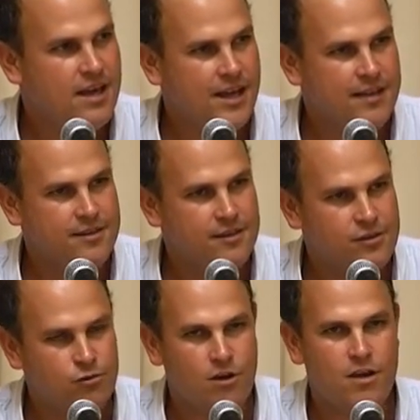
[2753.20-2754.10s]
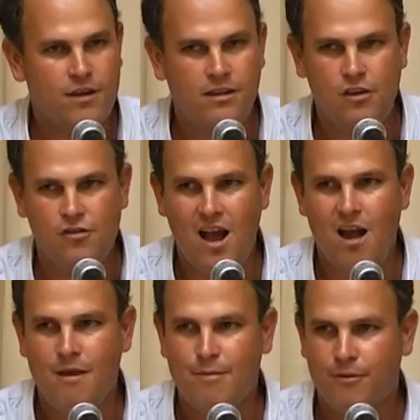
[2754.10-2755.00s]
It's the story of
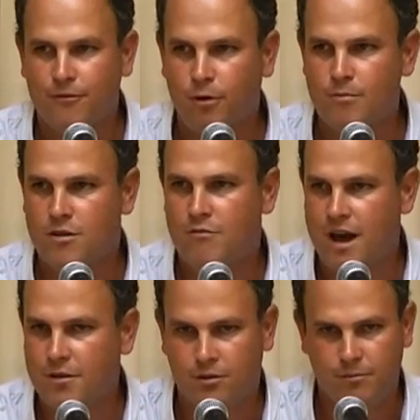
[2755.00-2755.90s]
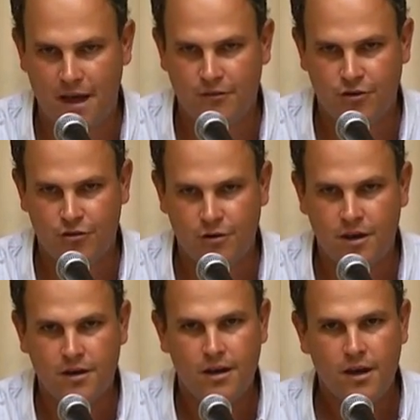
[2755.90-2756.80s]
Elisha where he performs a radical magic
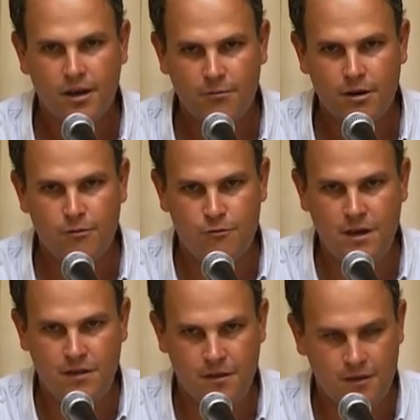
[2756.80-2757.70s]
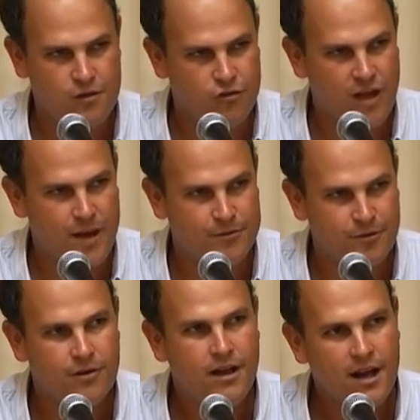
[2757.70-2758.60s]
trick. And I want to read this
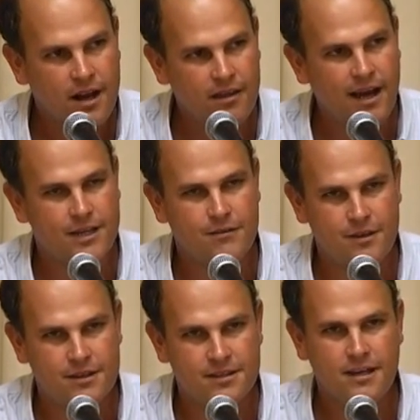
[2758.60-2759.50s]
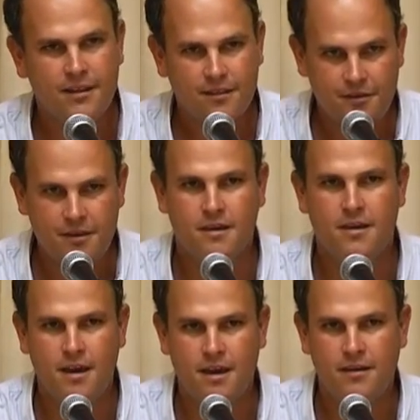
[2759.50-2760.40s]
chapter, and in light of this, to think
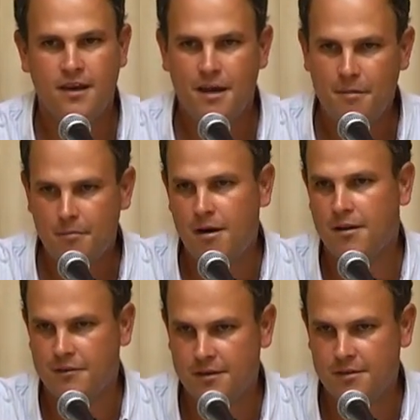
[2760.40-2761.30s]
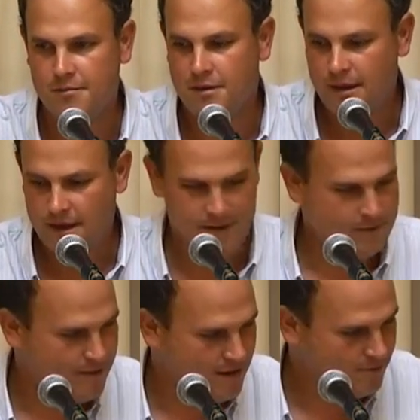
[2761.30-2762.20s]
again about monotheism
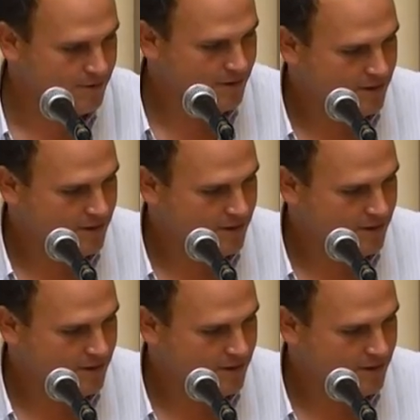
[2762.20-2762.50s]
and power.